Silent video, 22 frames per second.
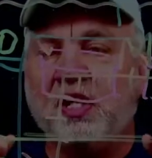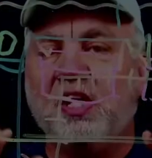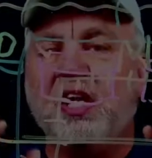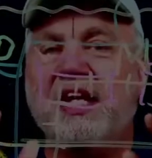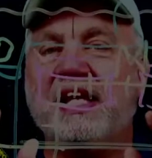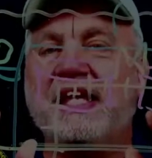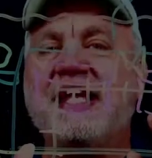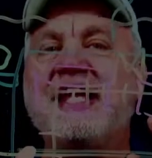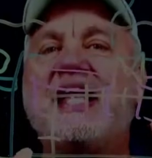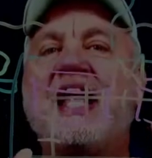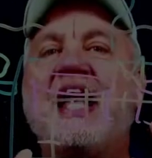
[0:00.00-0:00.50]

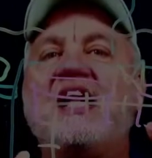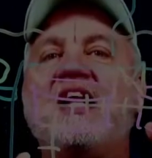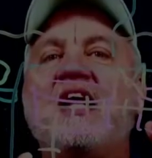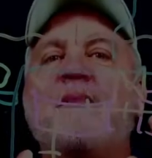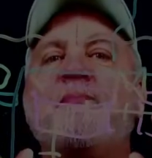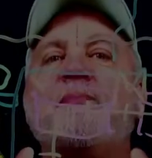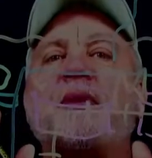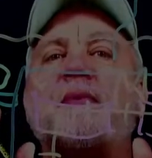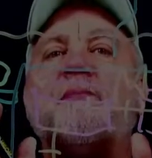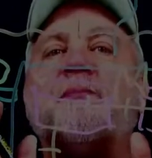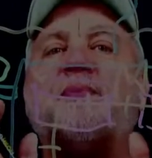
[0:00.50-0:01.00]
It cannot
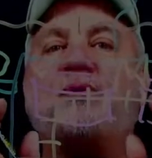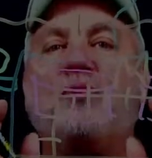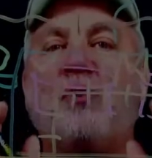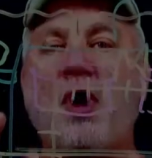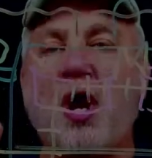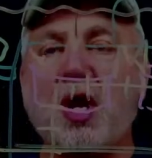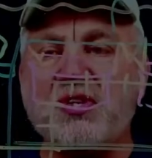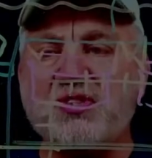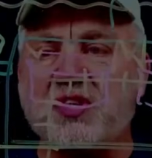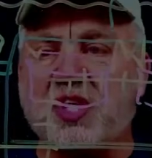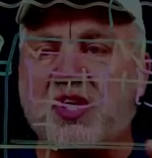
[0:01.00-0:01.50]
be
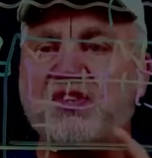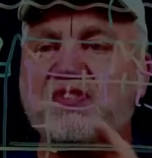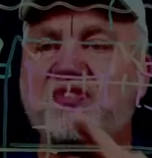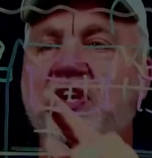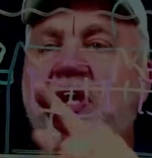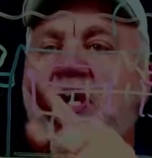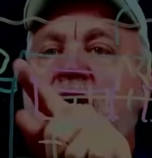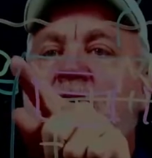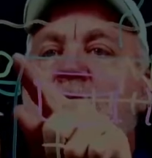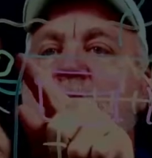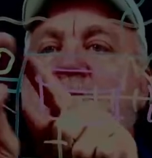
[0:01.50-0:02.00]
processed
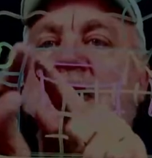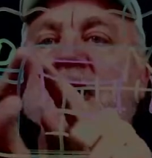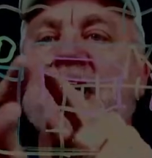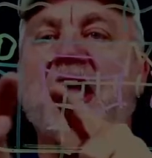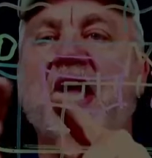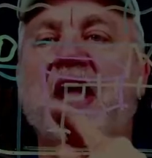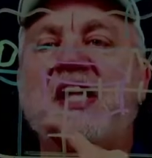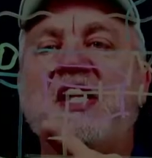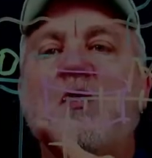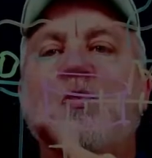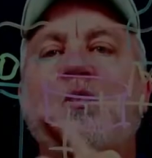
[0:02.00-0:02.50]
by
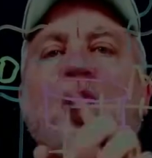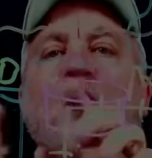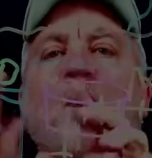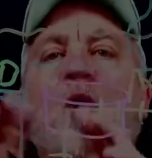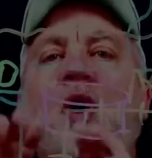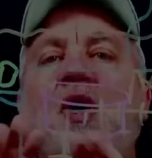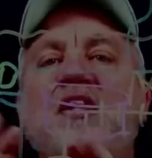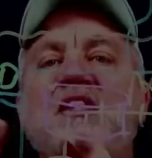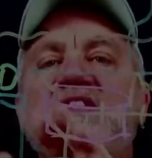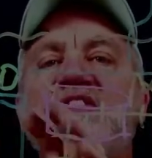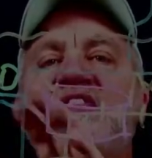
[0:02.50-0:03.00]
any
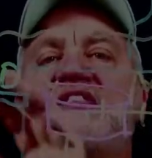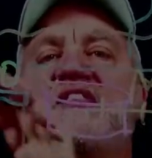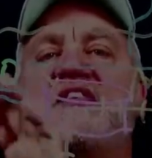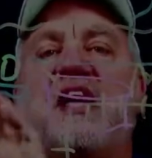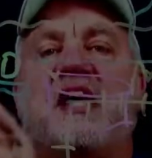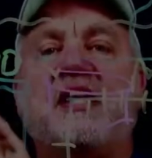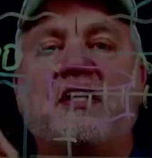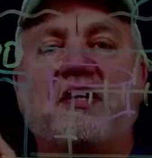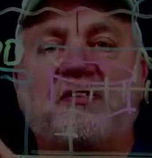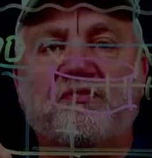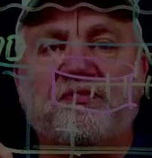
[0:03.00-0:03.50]
one
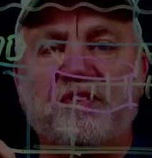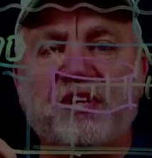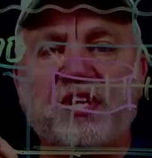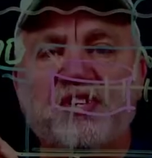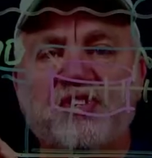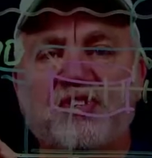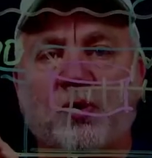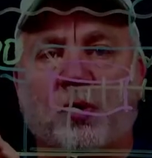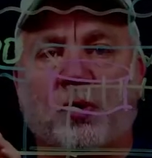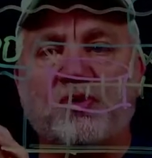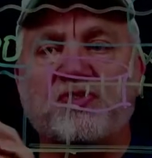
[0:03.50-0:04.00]
set of
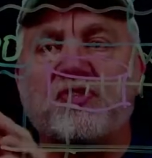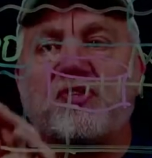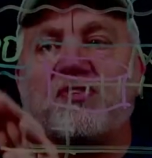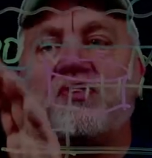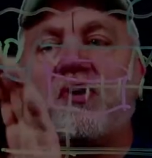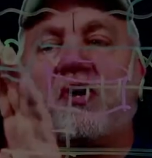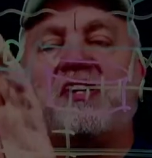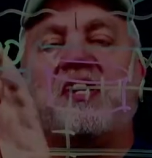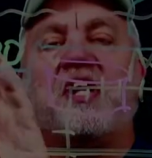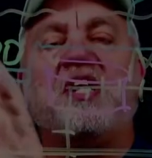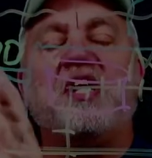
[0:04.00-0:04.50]
resources
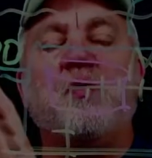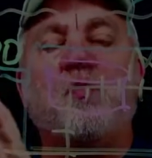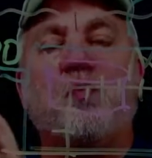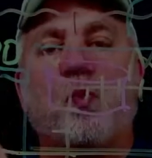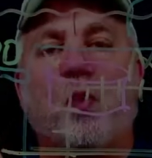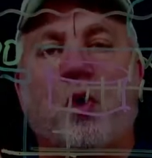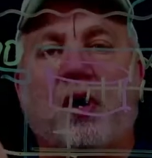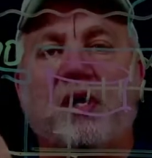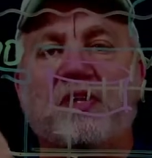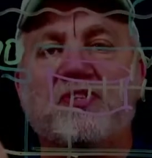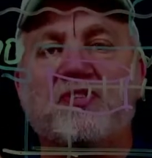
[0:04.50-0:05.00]
on any
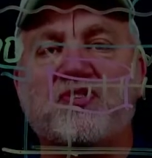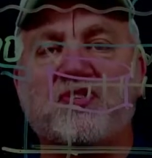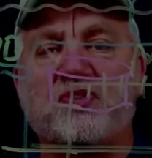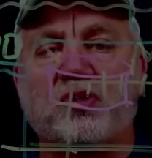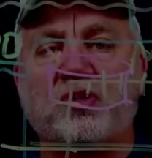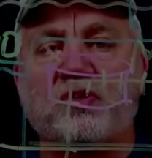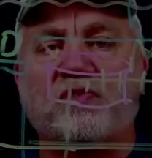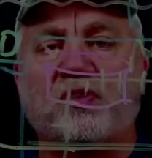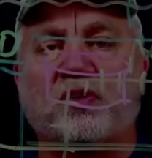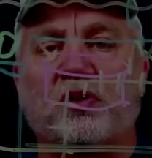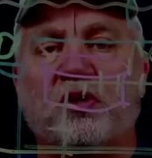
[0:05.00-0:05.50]
one
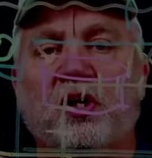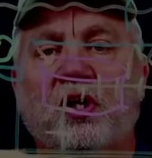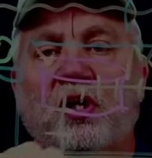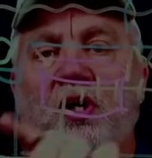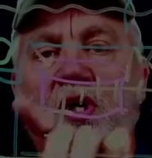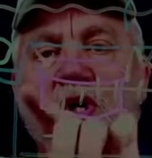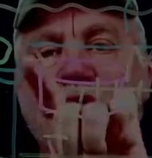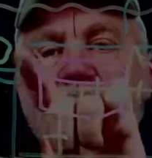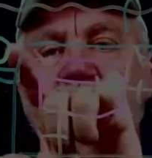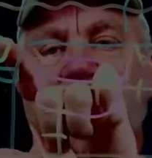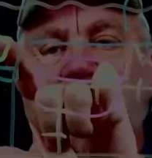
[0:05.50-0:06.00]
server.
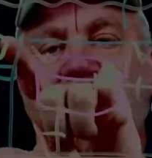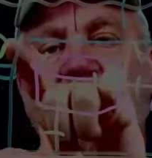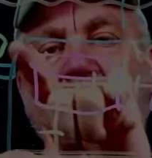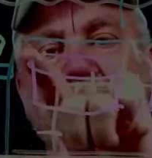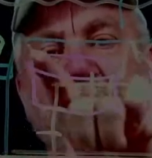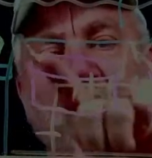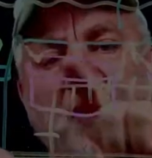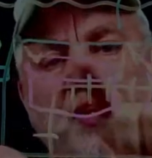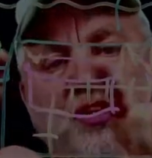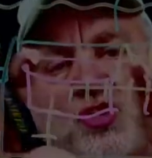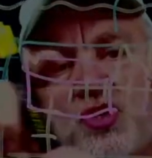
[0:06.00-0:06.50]
So that
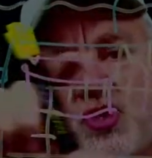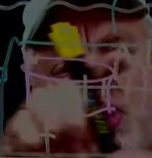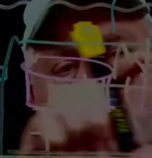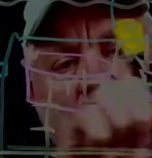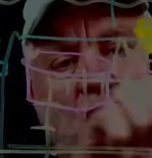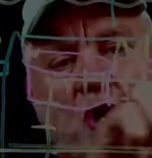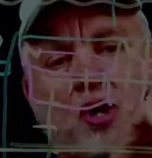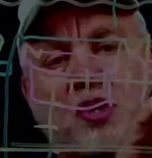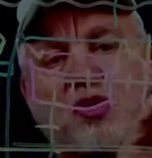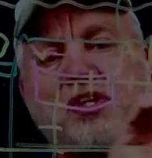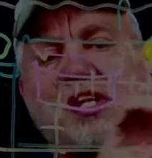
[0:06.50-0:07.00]
by
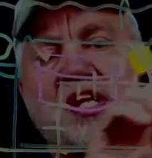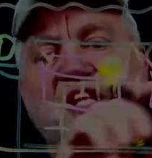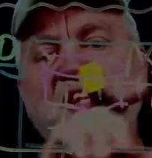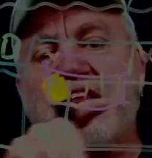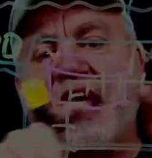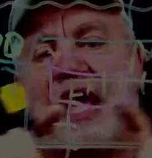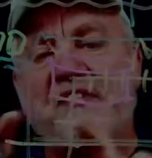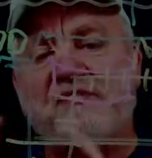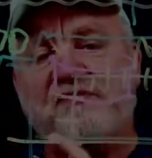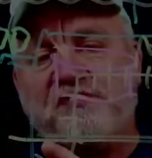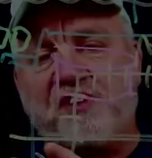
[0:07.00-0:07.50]
sharding
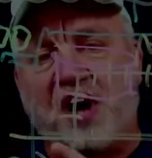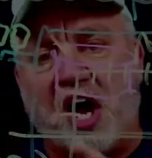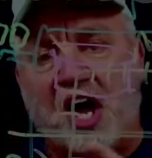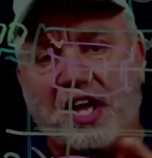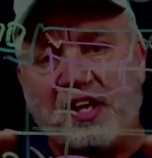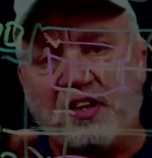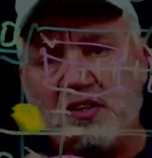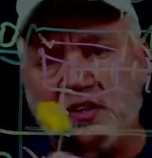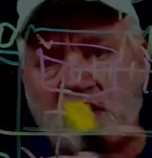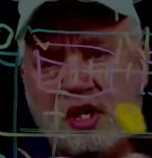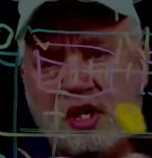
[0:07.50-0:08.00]
that file